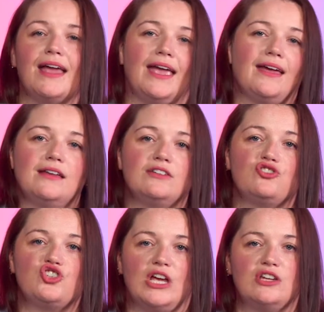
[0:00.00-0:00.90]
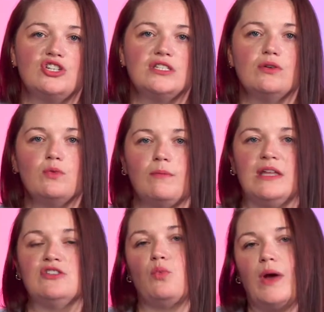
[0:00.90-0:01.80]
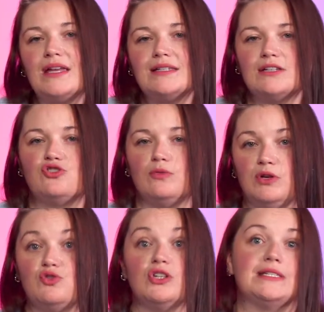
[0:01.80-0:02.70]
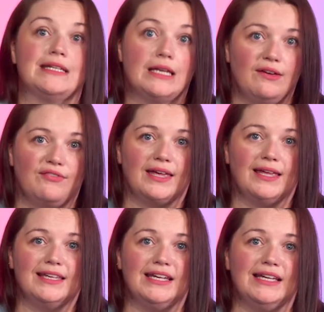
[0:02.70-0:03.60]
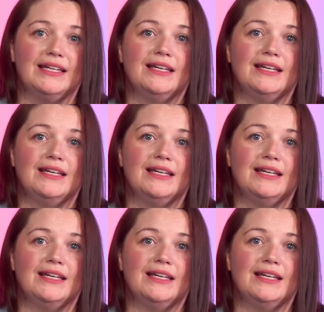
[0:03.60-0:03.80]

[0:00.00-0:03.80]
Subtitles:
and changes the woman's weight distribution significantly.